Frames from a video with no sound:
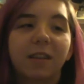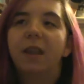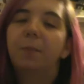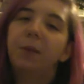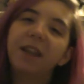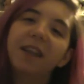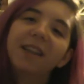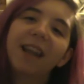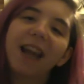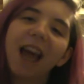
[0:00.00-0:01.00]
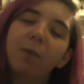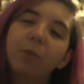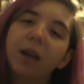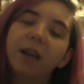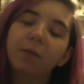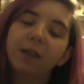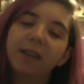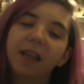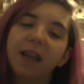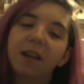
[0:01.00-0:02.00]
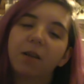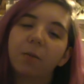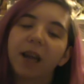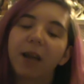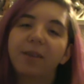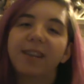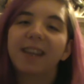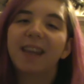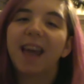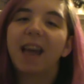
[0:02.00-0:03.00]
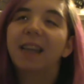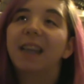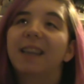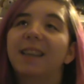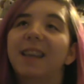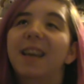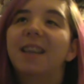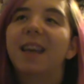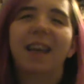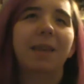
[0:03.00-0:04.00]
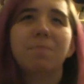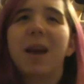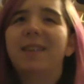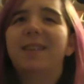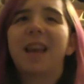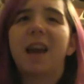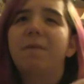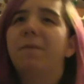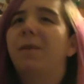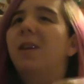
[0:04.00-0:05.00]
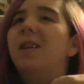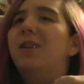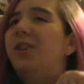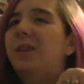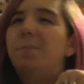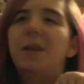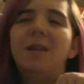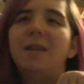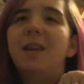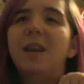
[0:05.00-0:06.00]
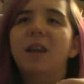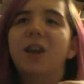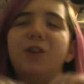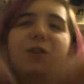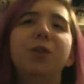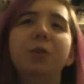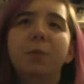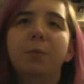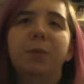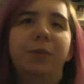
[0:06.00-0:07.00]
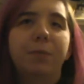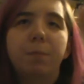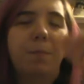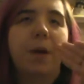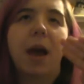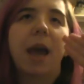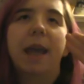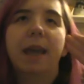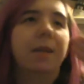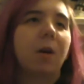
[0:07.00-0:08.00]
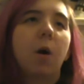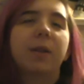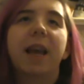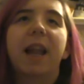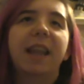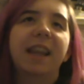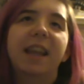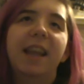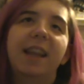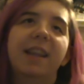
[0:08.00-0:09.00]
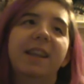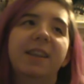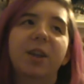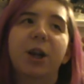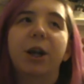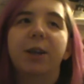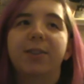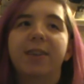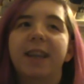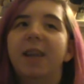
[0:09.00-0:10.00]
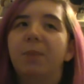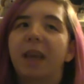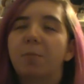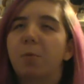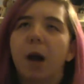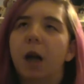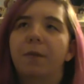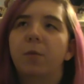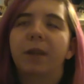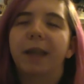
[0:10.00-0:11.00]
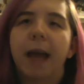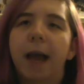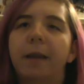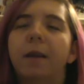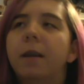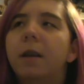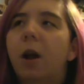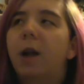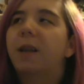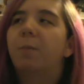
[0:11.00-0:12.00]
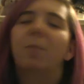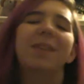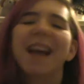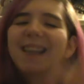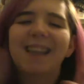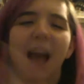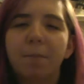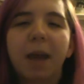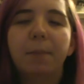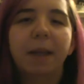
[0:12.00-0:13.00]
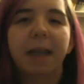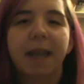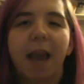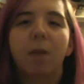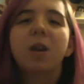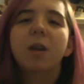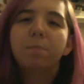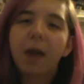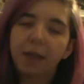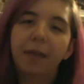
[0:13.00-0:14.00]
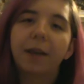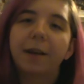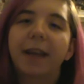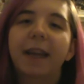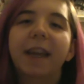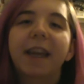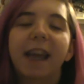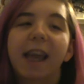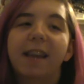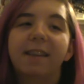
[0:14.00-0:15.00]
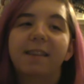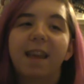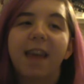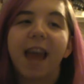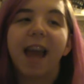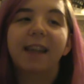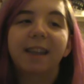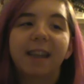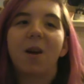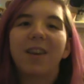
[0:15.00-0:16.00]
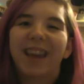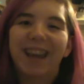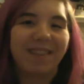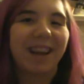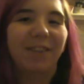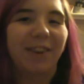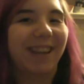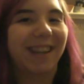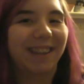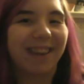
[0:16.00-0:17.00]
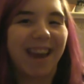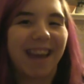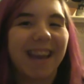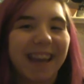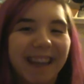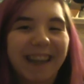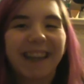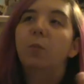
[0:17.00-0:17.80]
The opinion that I had when I was little, when I would see that, is that he must have just been consumed by the hotel and its curse, and he became a part of it when he died or something. But that's not my opinion now. My theory is that, okay, get ready for this, okay?